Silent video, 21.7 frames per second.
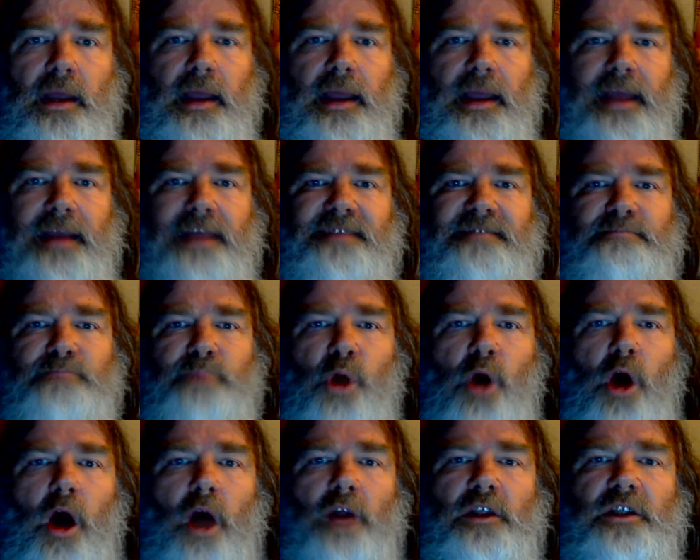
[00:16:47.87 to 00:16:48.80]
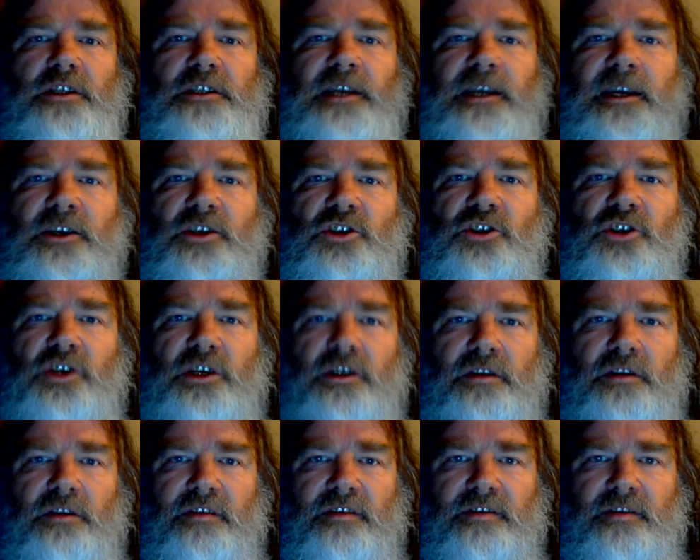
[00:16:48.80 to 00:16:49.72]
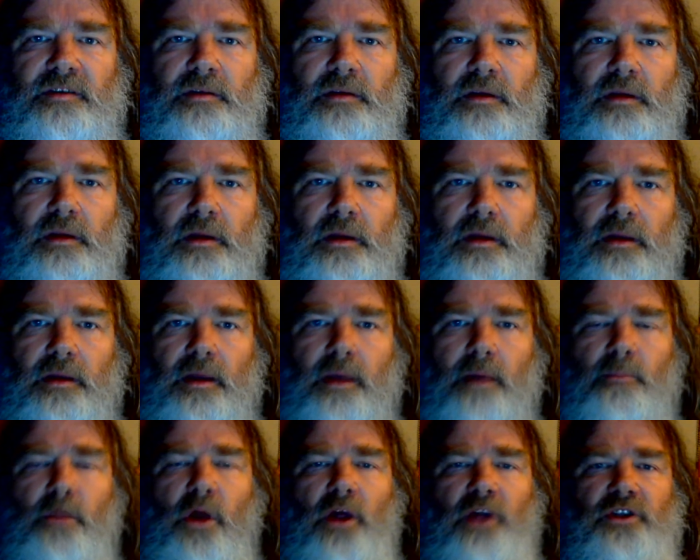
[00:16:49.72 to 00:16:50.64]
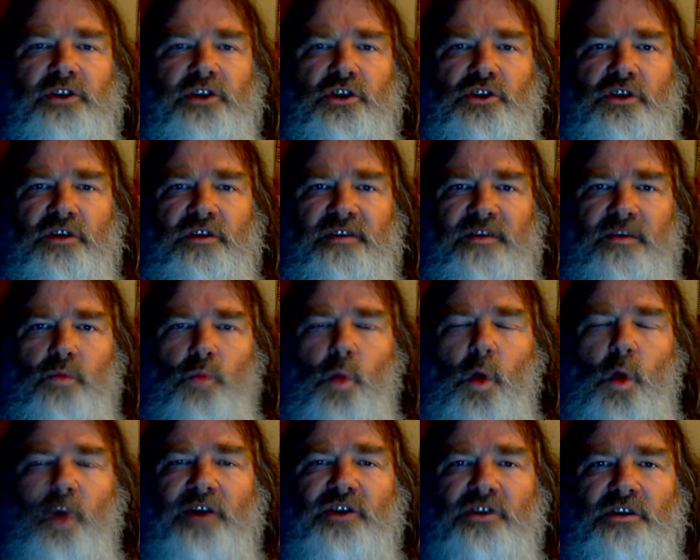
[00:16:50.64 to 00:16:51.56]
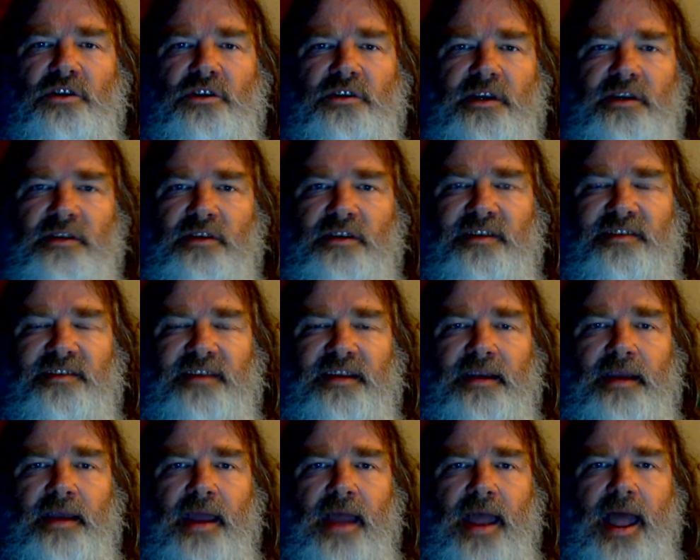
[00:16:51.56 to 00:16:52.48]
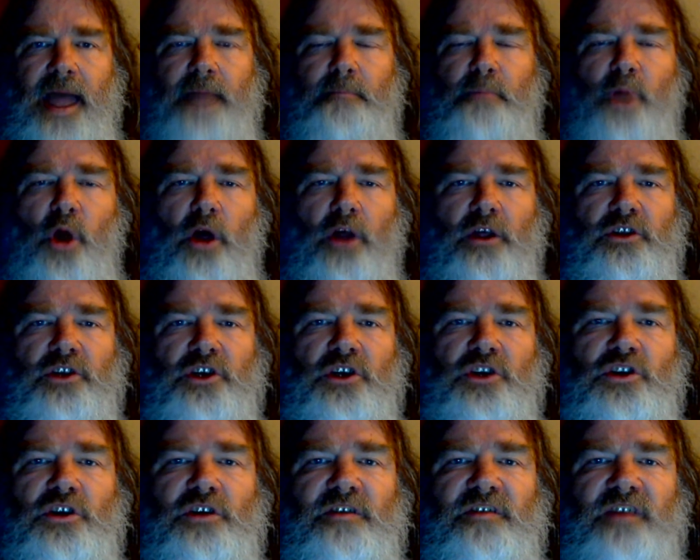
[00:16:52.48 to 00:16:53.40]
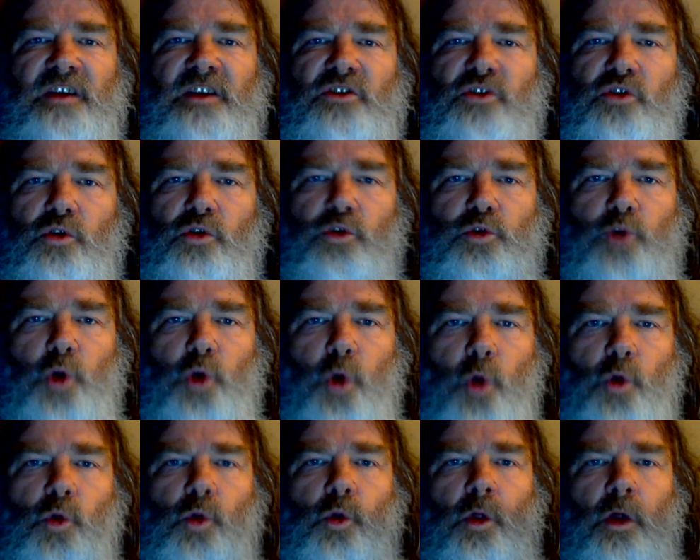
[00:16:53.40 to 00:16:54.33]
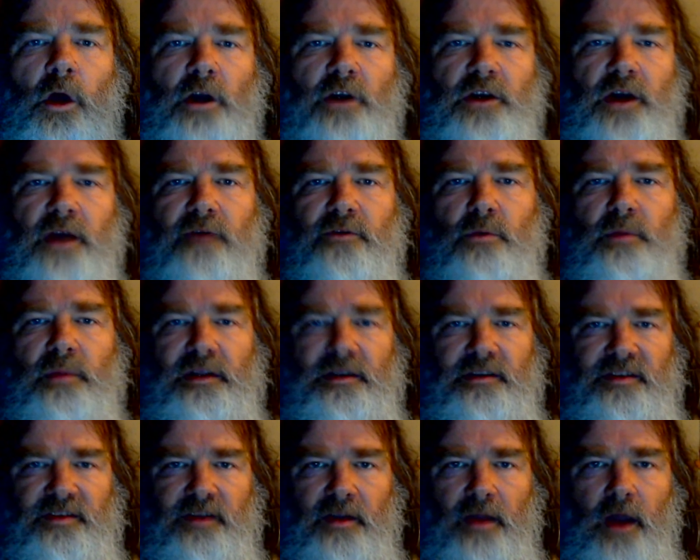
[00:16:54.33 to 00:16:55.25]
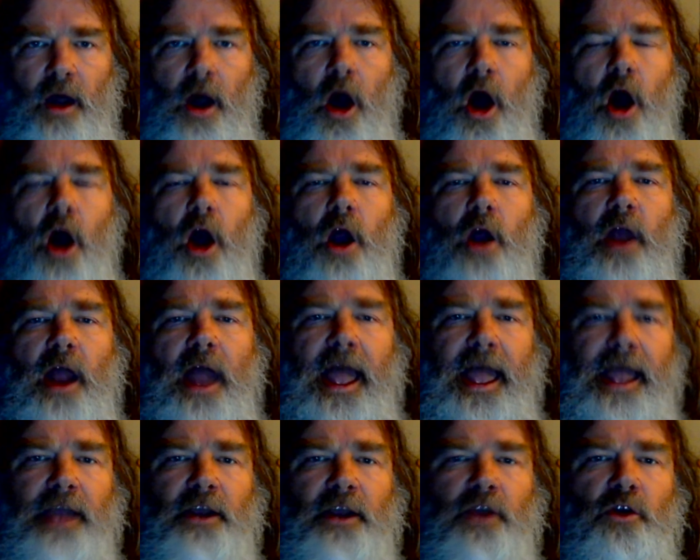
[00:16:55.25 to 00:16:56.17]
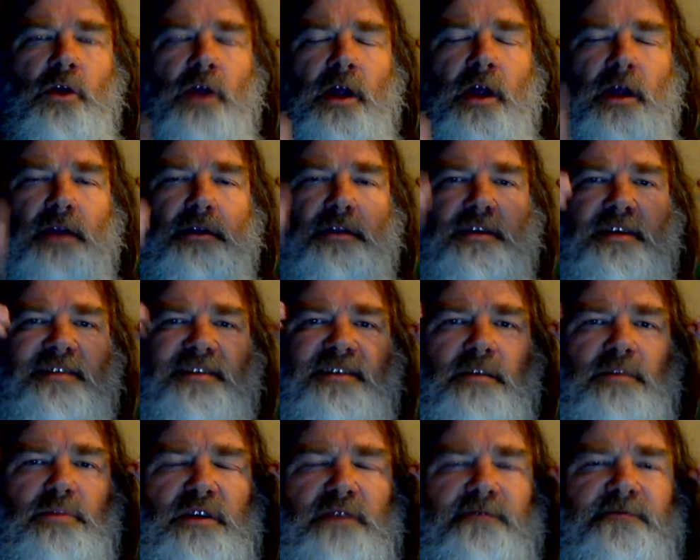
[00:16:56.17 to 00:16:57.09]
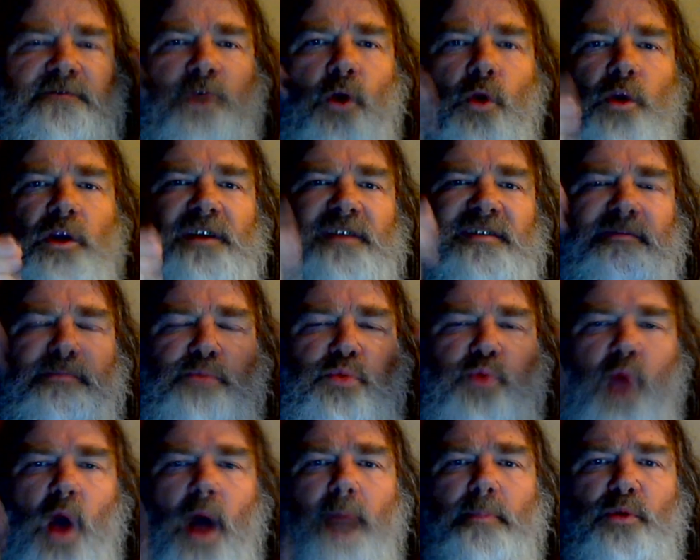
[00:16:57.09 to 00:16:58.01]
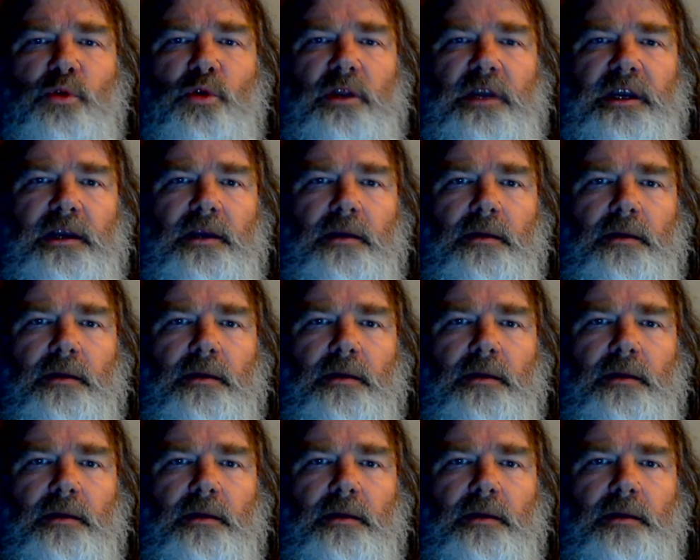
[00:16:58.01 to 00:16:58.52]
It's politicians. Politicians in Washington, D.C., and politicians in your local government. Our anger needs to be focused properly.